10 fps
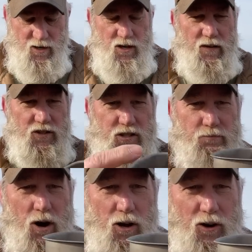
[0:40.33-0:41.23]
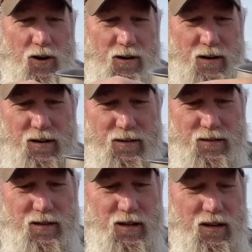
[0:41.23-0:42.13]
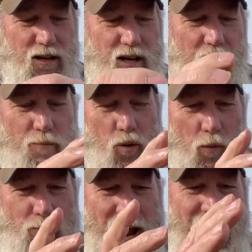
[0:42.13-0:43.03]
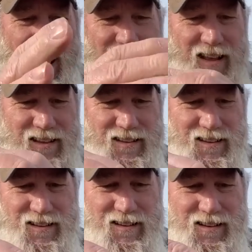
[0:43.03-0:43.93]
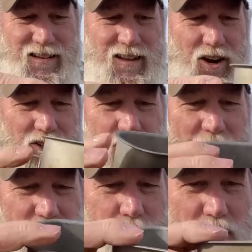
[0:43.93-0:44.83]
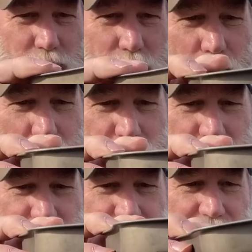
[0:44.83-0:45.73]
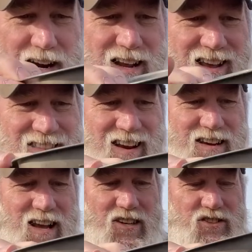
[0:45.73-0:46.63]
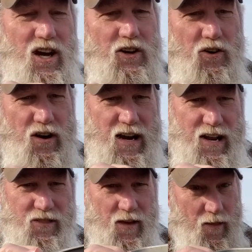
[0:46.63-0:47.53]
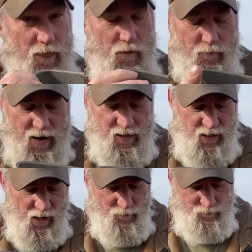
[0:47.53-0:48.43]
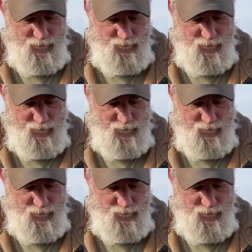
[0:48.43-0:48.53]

You have a smaller cup or pan that also has measurement markers on the side that nests underneath the main cup.